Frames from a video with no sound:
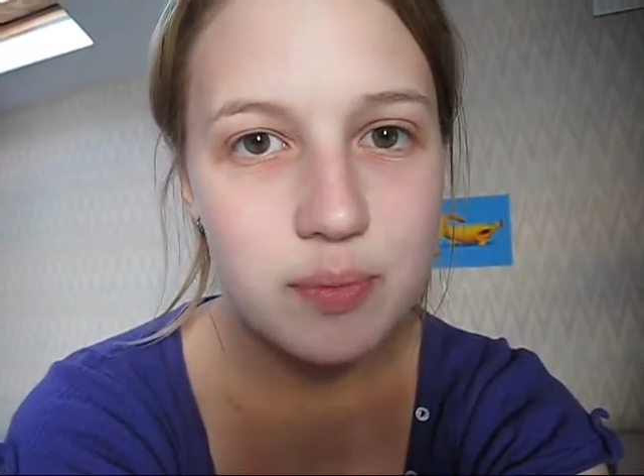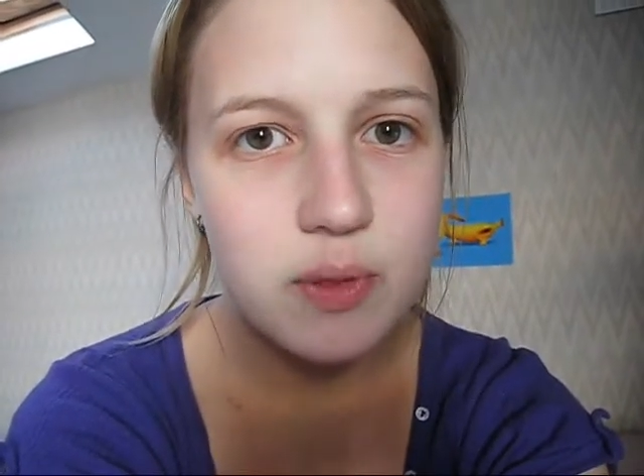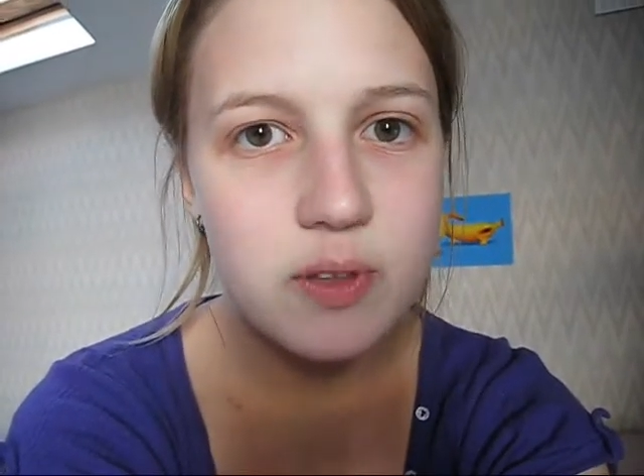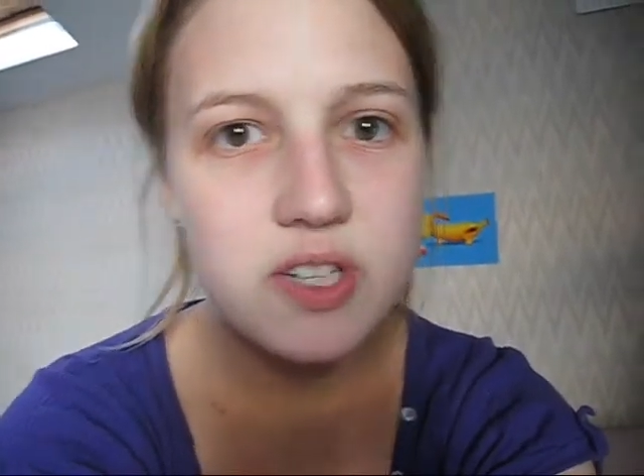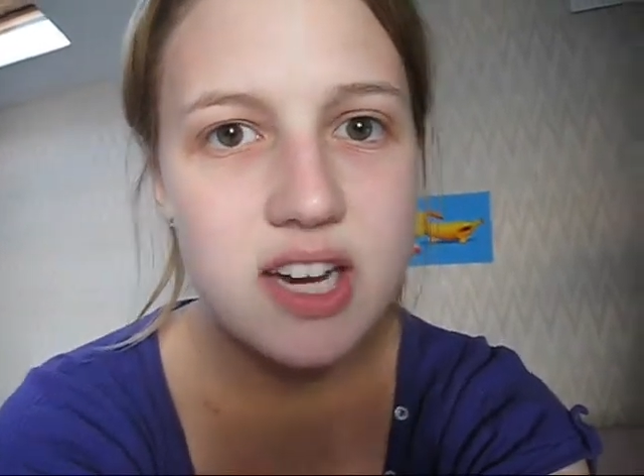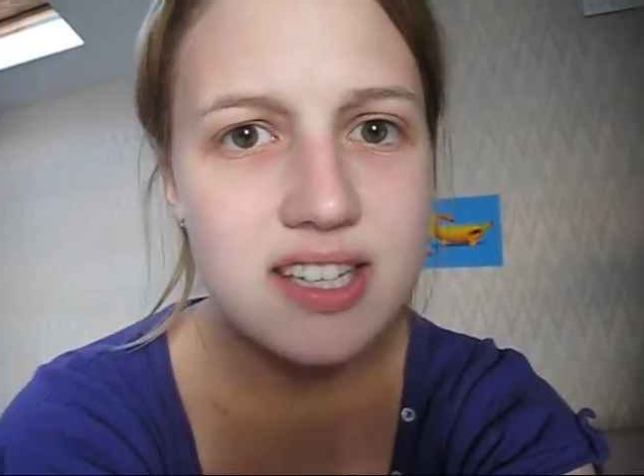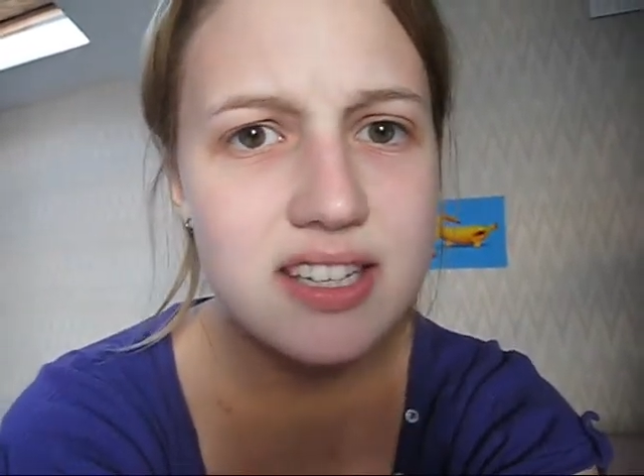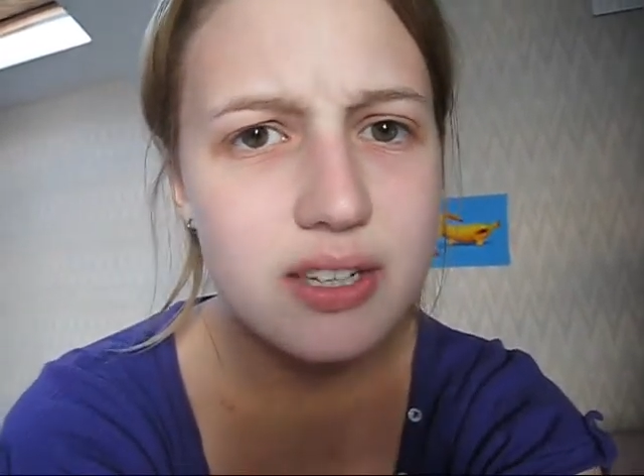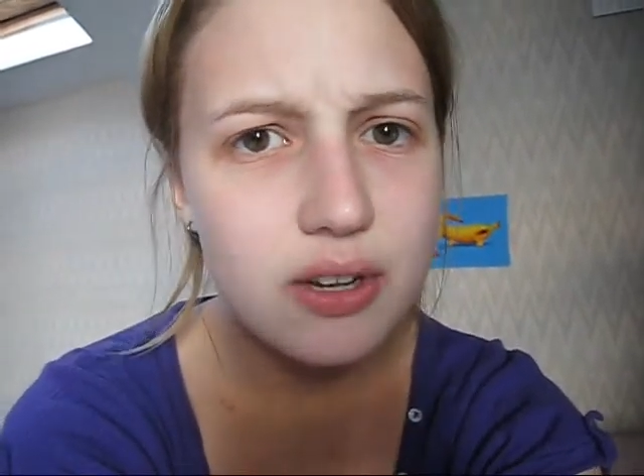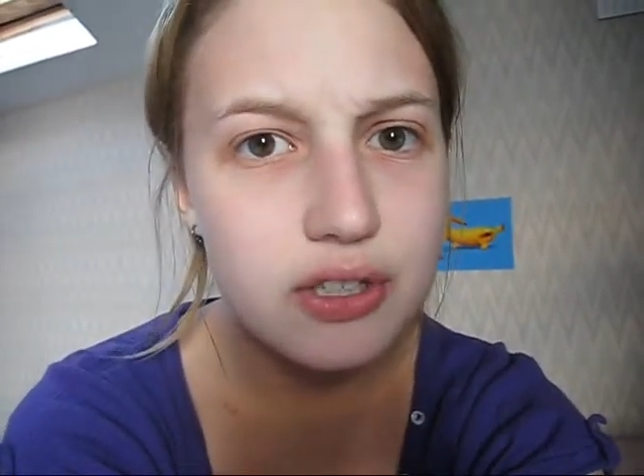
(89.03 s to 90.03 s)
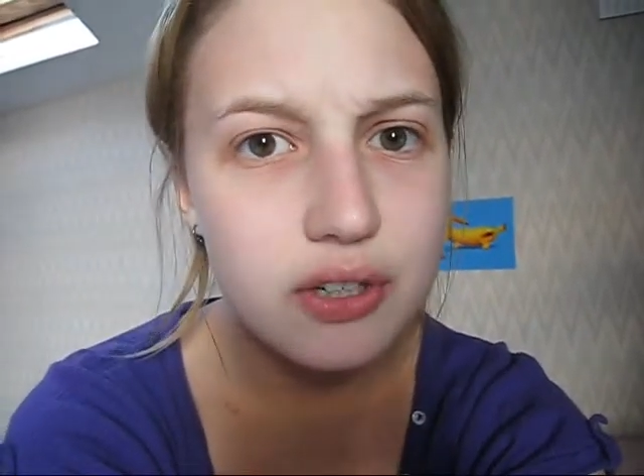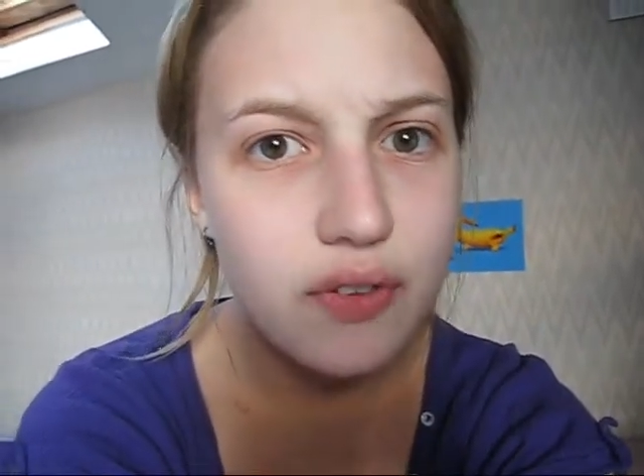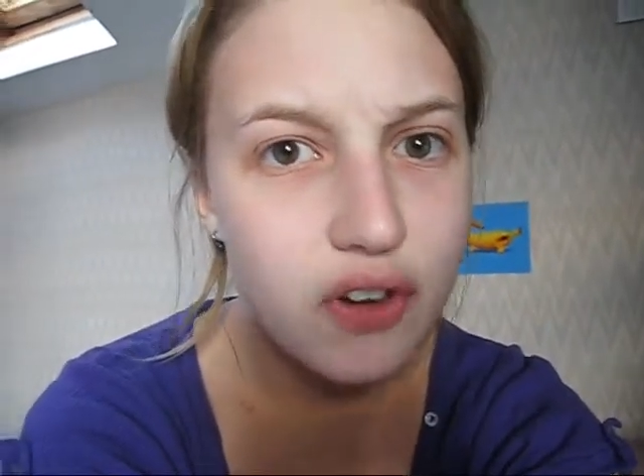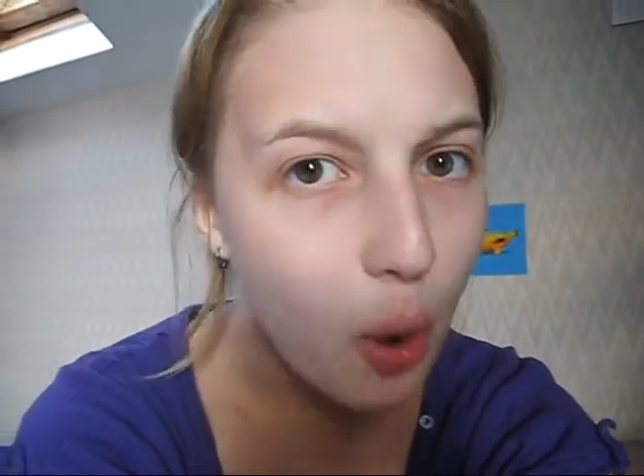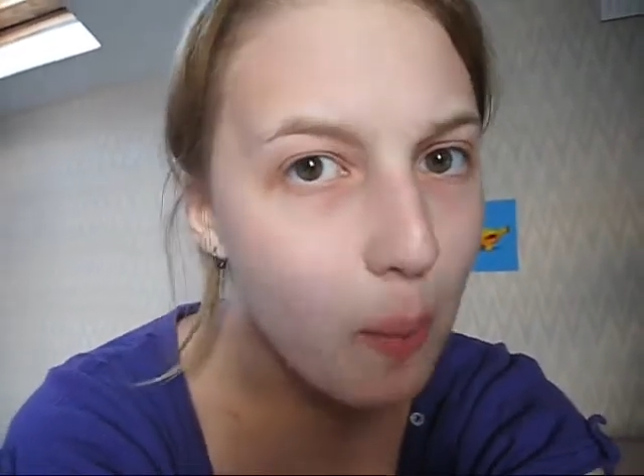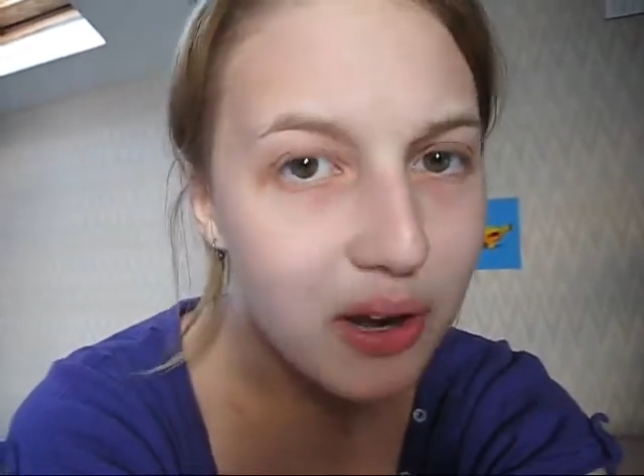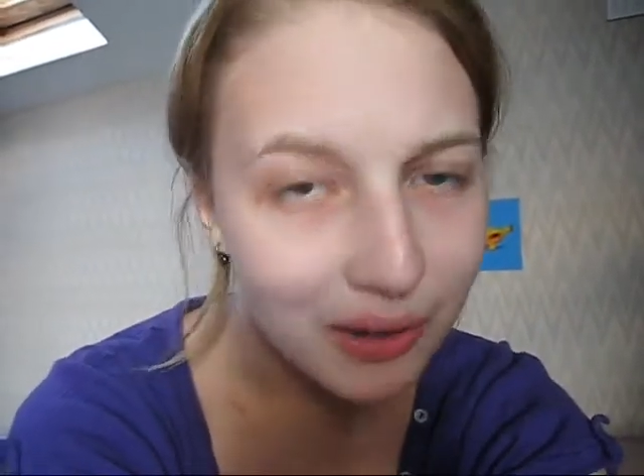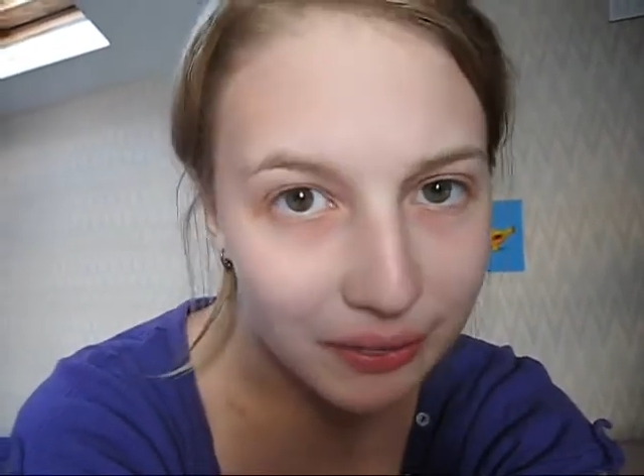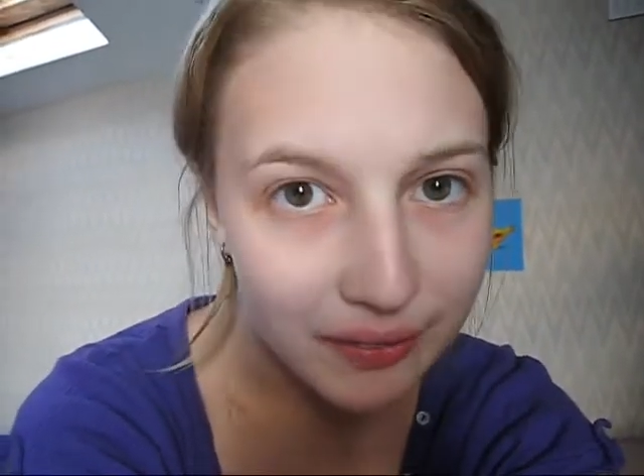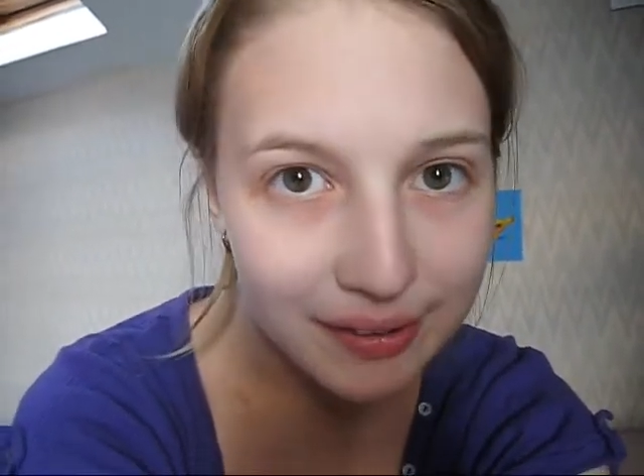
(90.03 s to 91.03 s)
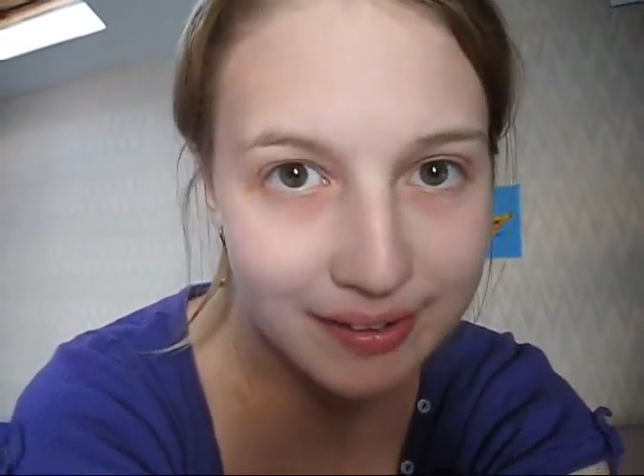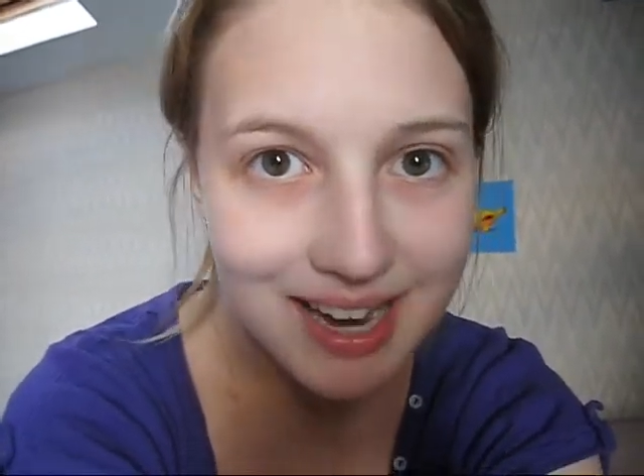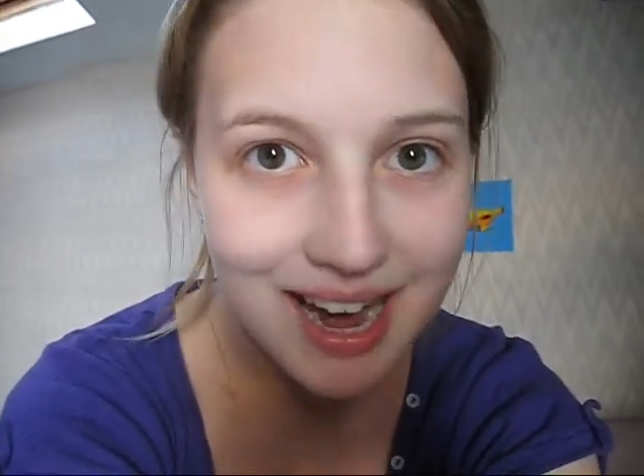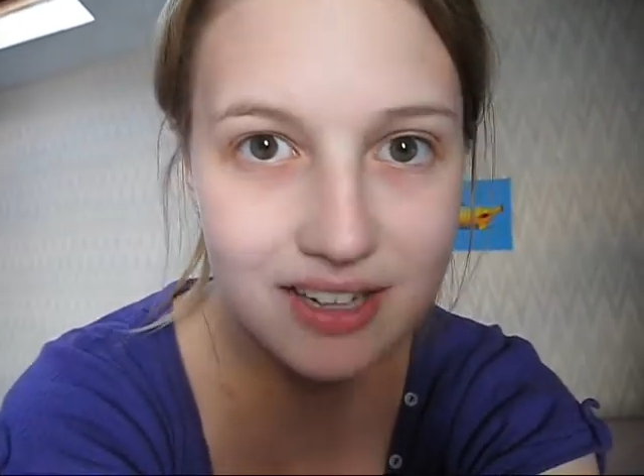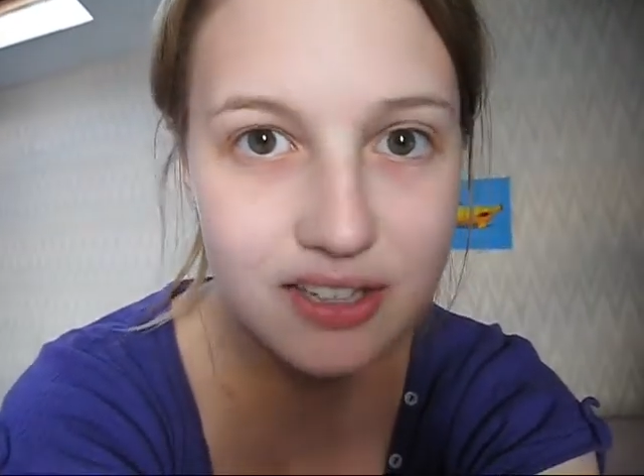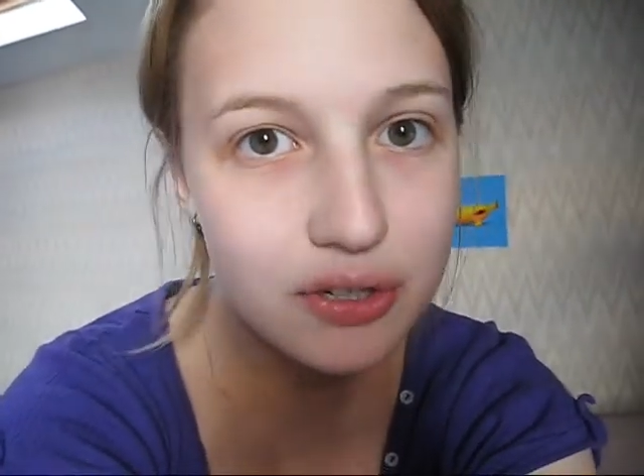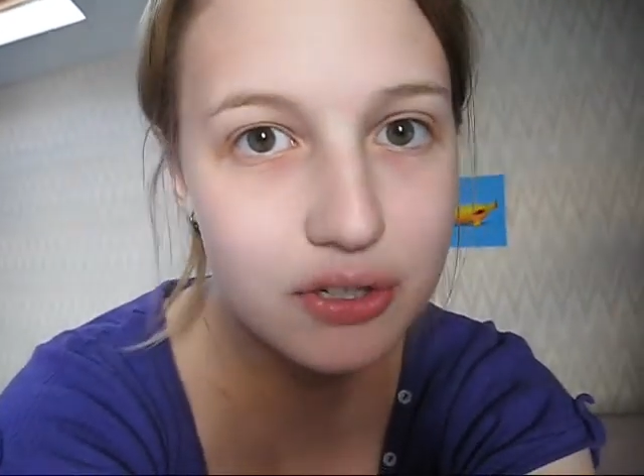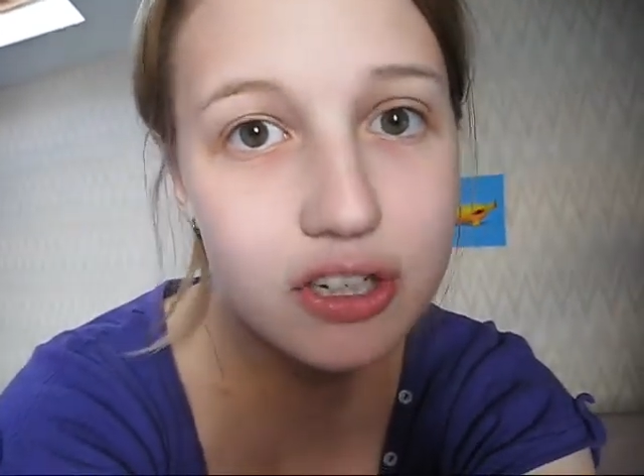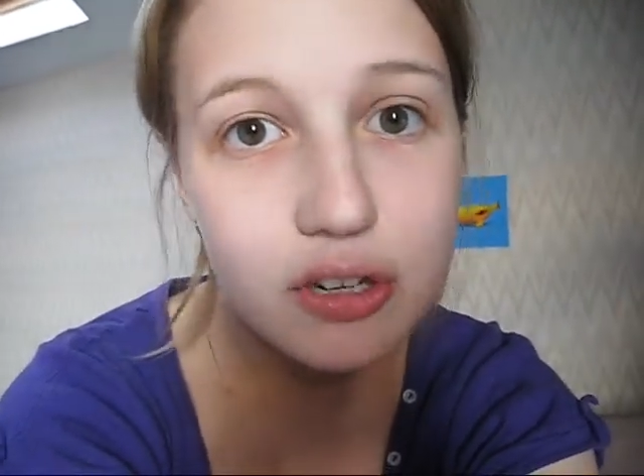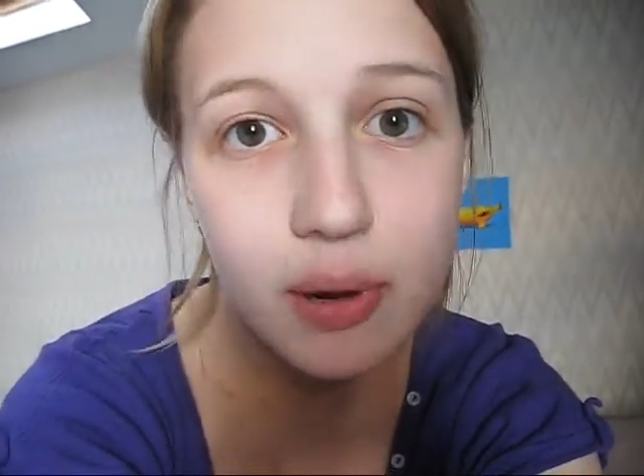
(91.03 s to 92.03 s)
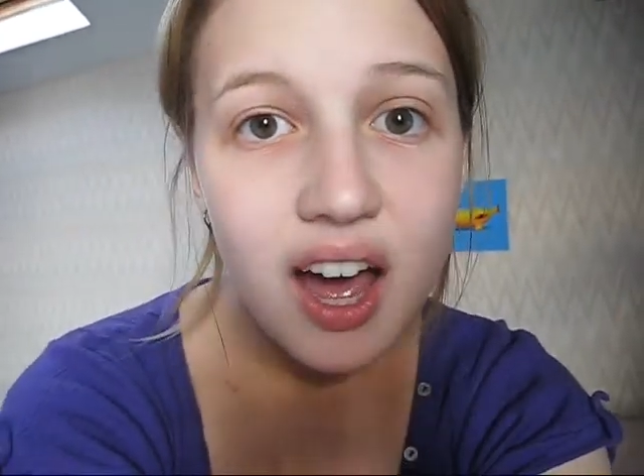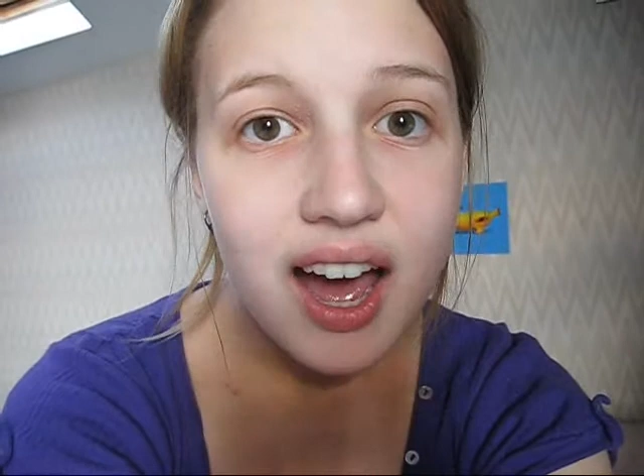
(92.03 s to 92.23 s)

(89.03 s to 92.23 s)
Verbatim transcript: but the Jessie Slaughter phenomenon that attacked YouTube